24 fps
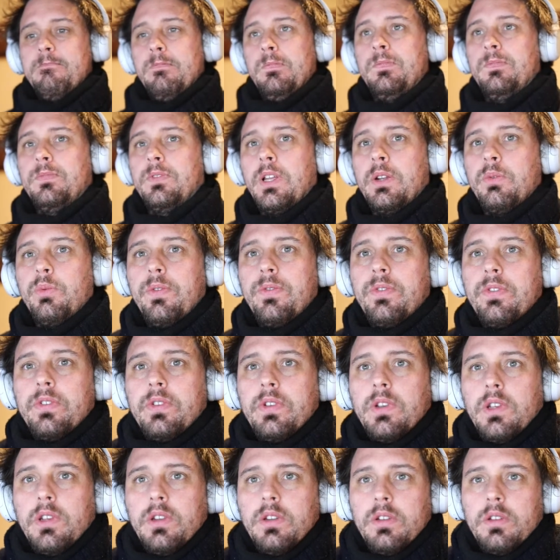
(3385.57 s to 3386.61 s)
And
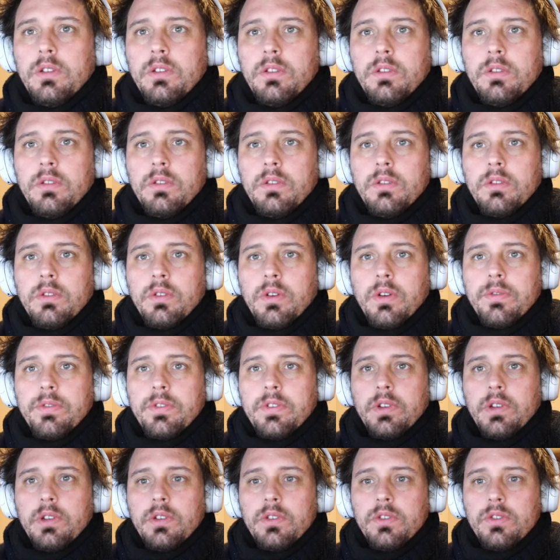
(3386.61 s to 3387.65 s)
I've
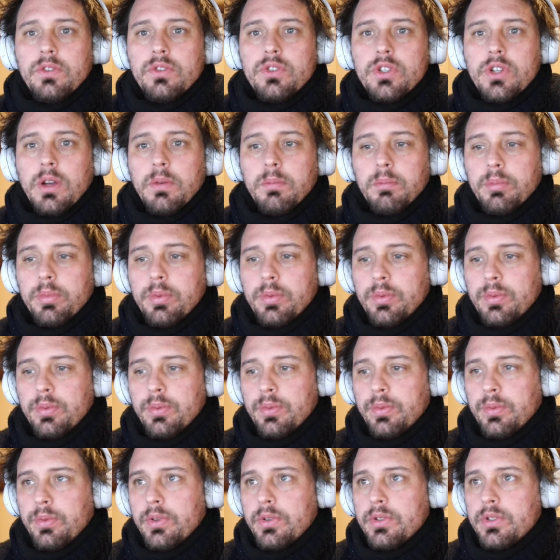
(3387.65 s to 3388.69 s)
seen jump.
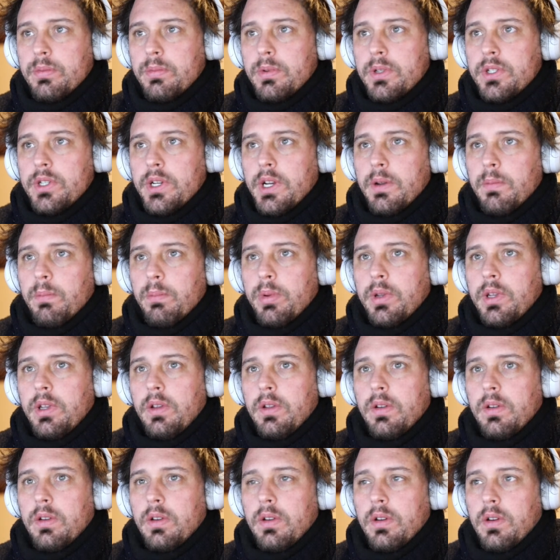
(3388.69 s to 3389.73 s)
There should be JMP
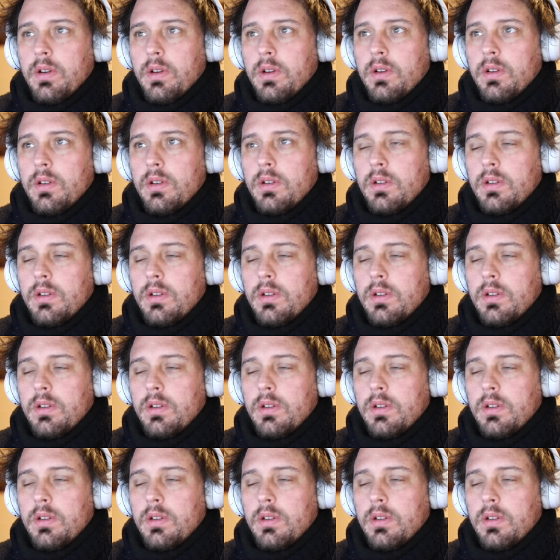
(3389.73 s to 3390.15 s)
in here.